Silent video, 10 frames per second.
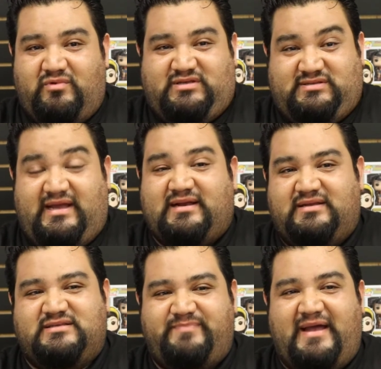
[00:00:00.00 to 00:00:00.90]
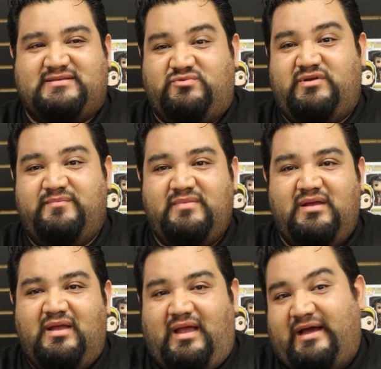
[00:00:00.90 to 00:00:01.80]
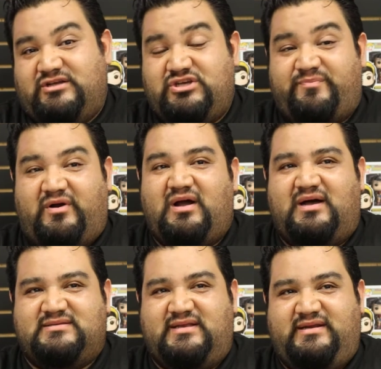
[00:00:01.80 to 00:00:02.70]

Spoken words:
his deck list back to him at a cheaper cost.